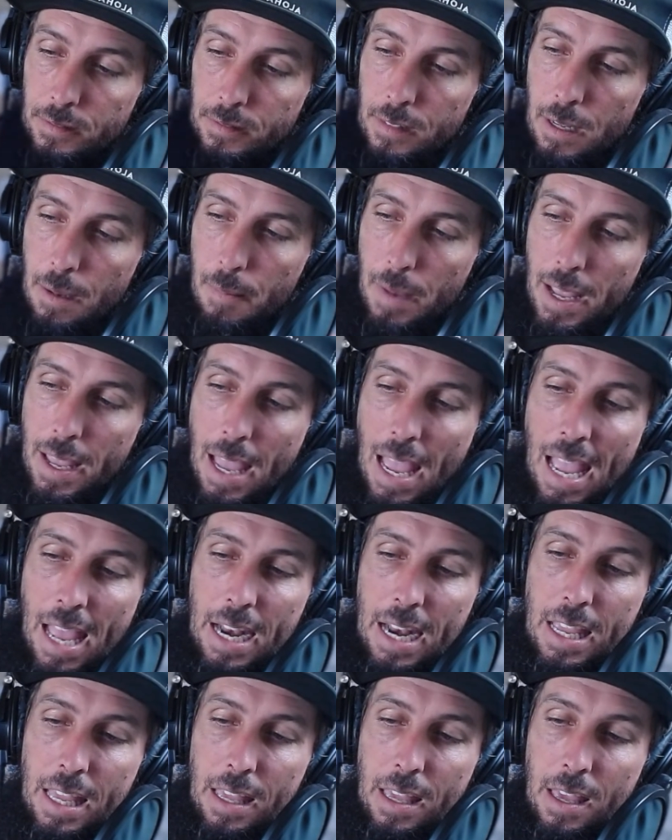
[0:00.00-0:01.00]
by
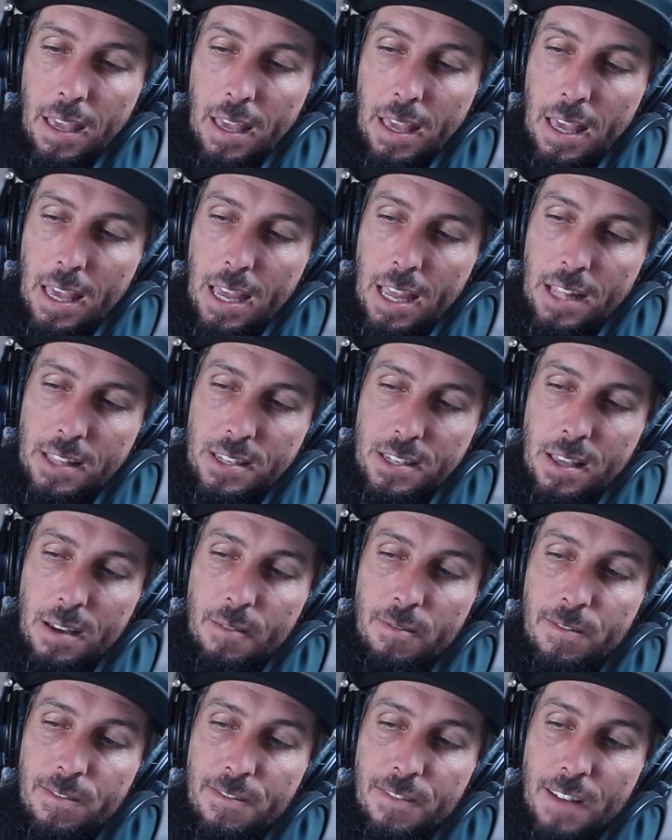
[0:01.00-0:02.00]
adding, instead
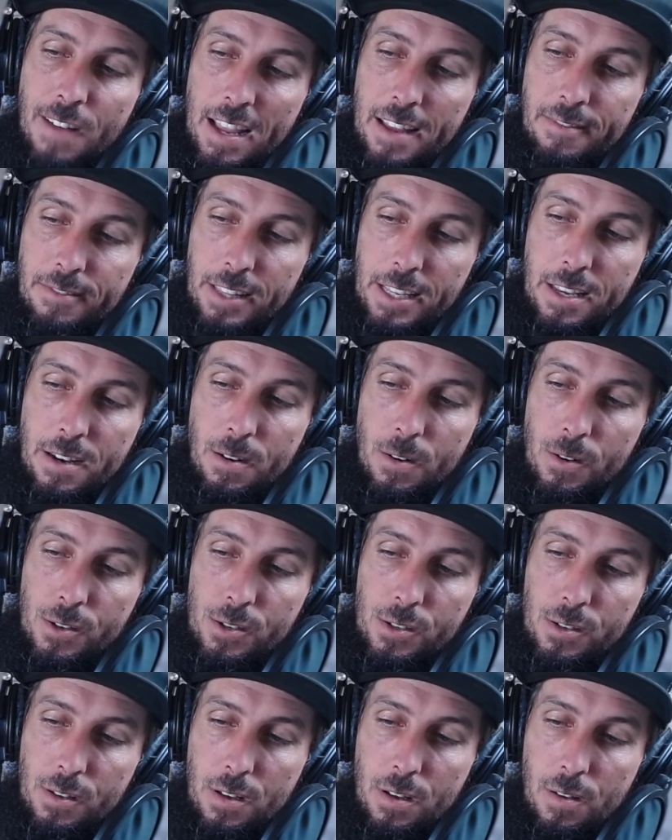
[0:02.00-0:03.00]
of 5 liters